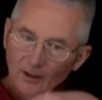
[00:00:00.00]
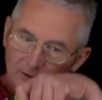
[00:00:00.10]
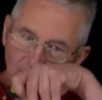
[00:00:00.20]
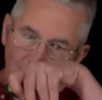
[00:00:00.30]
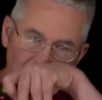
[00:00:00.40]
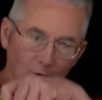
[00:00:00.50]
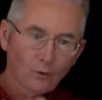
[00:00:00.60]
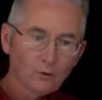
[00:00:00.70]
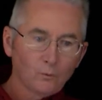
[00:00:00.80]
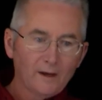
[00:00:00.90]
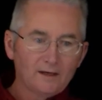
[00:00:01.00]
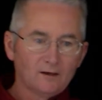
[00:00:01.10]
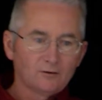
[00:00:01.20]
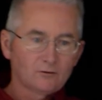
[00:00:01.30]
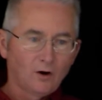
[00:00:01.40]
so our total weight
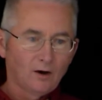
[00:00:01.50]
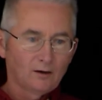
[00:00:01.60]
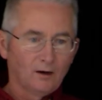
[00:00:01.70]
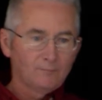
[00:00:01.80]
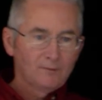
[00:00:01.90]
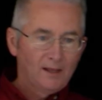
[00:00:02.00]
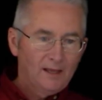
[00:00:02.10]
has gone up,